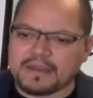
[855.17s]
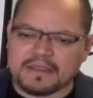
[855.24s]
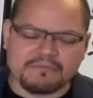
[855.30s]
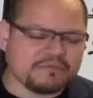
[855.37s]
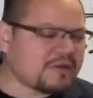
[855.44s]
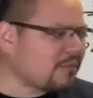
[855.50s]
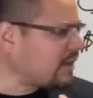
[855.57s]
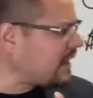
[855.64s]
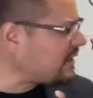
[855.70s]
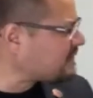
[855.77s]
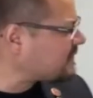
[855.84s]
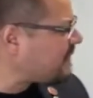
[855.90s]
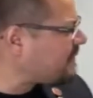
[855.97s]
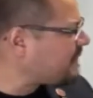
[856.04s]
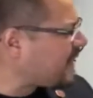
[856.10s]
If someone has
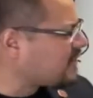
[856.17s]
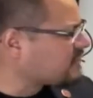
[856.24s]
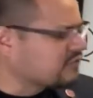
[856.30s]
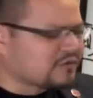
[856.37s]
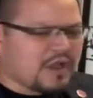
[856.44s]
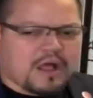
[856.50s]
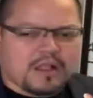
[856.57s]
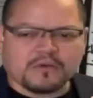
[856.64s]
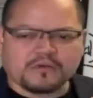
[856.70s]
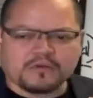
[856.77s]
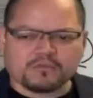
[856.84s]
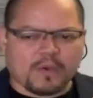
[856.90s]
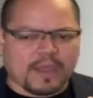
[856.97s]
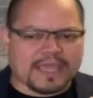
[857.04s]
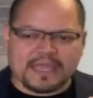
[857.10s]
$10,000,
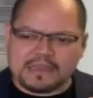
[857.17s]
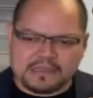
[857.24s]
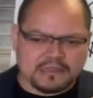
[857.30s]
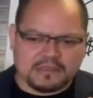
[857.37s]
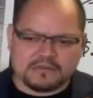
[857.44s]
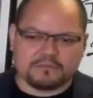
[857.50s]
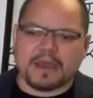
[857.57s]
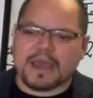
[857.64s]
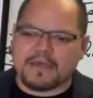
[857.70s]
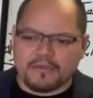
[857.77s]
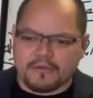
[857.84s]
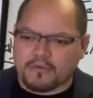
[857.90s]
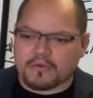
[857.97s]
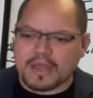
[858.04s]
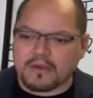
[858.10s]
why can't they just buy
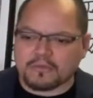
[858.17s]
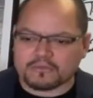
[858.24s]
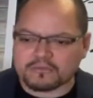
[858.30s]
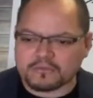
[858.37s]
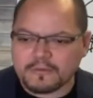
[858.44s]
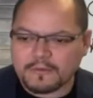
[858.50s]
their own house?